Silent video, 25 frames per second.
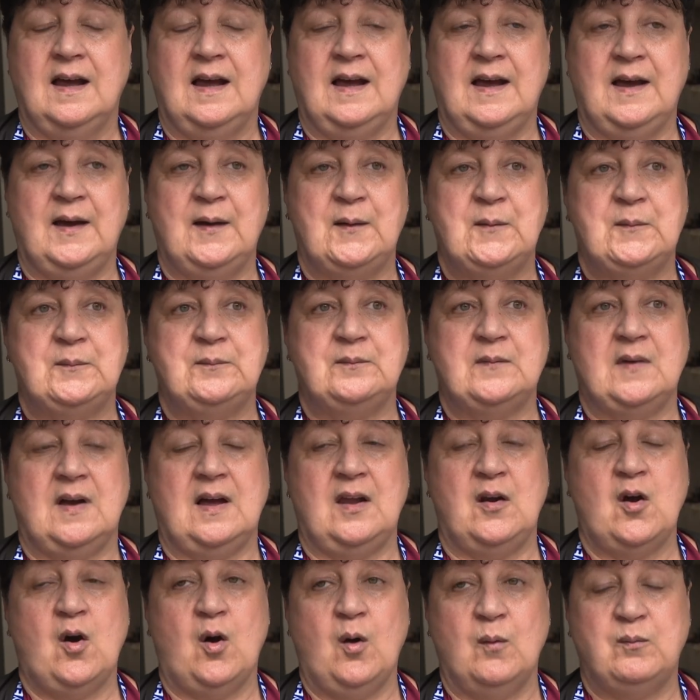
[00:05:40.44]
um,
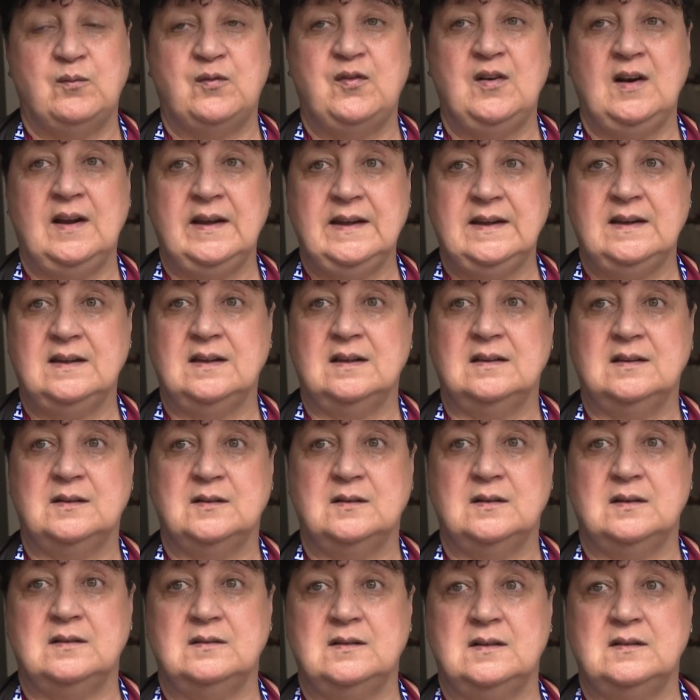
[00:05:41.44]
and hopefully
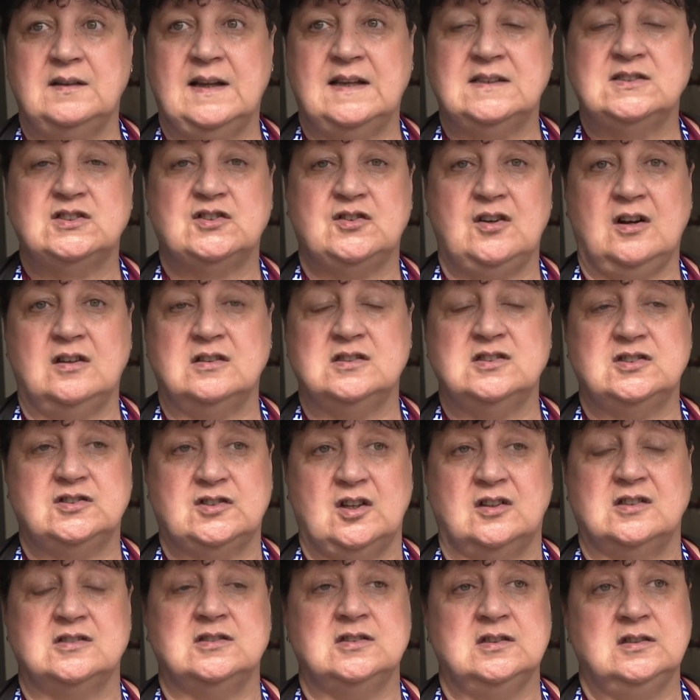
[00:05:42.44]
Liz Truss
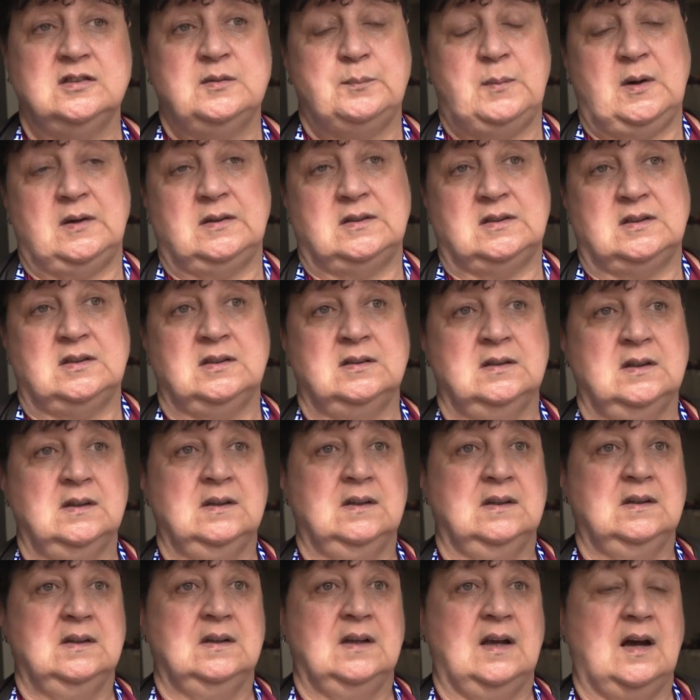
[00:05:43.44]
doesn't, but
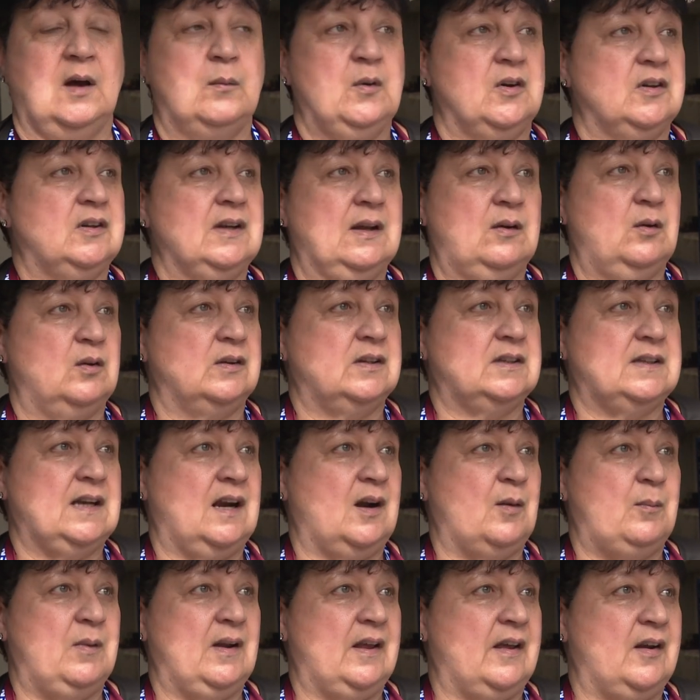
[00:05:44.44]
I wouldn't hold a
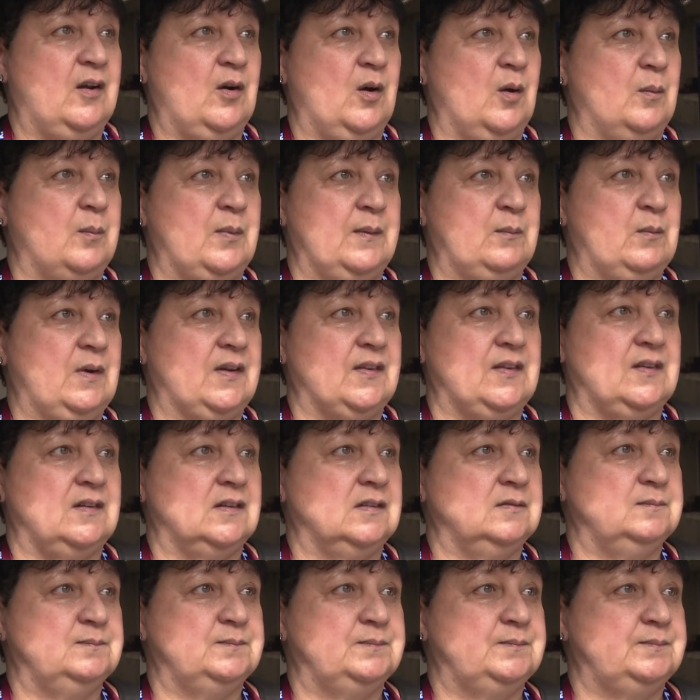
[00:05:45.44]
terrible lot of hope with
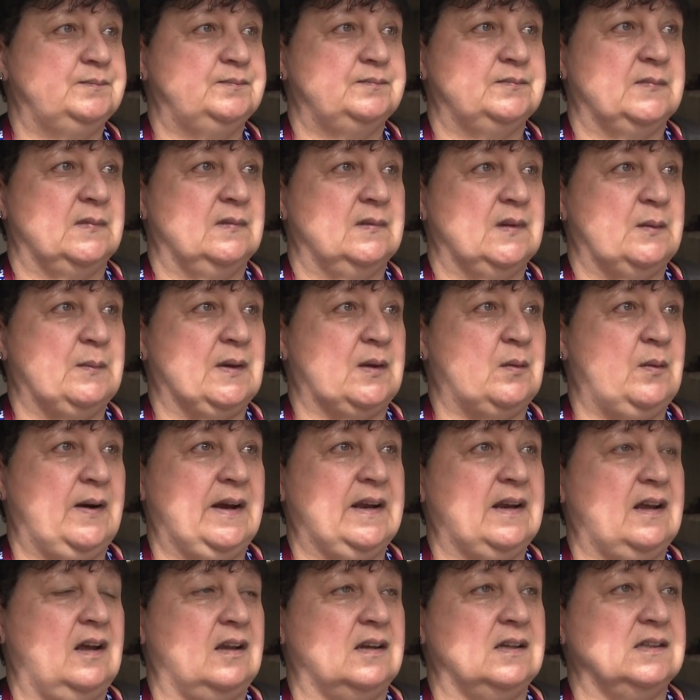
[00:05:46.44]
her, to be
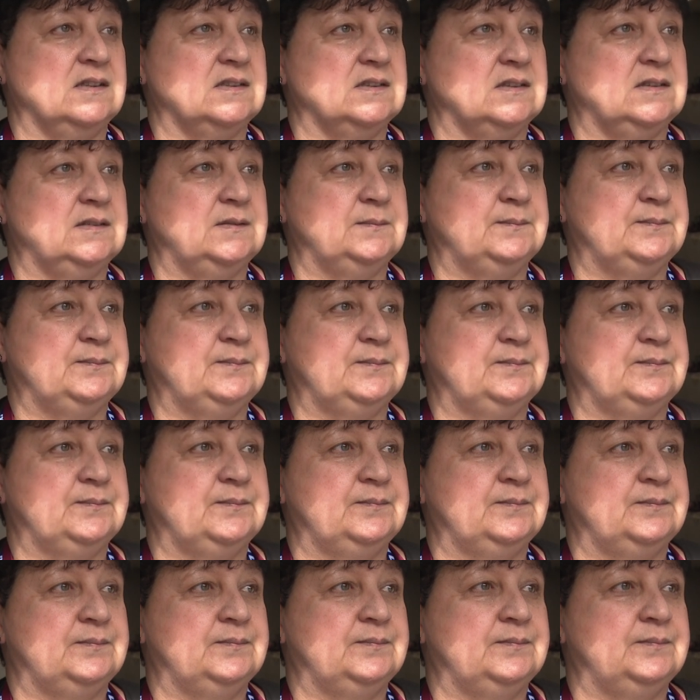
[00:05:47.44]
quite honest. And
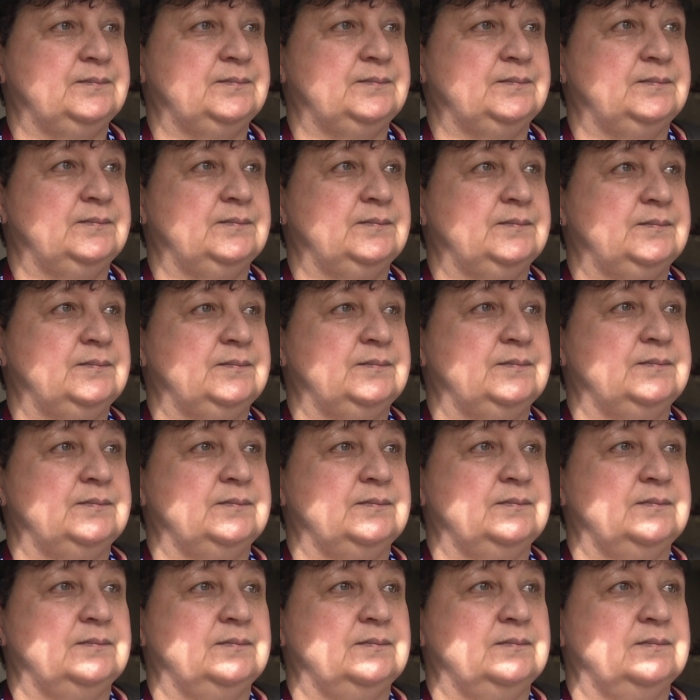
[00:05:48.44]
what would your message be
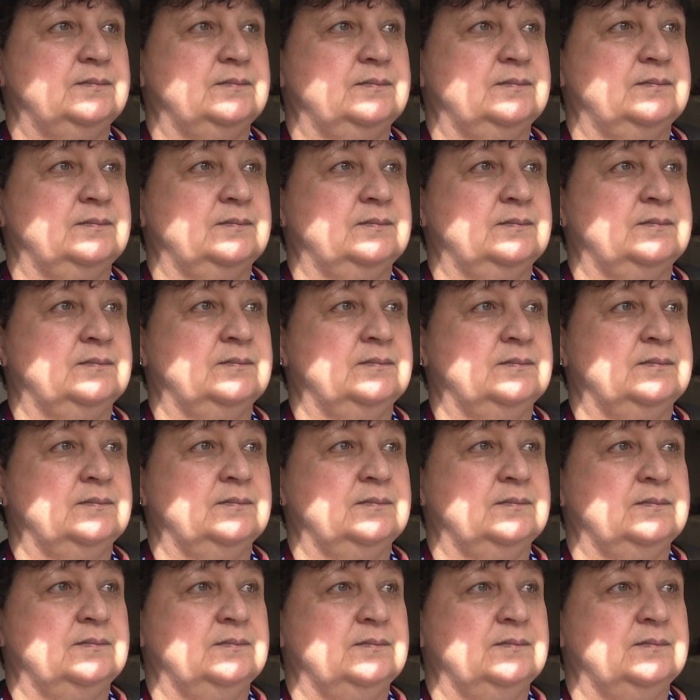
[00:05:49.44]
to her as she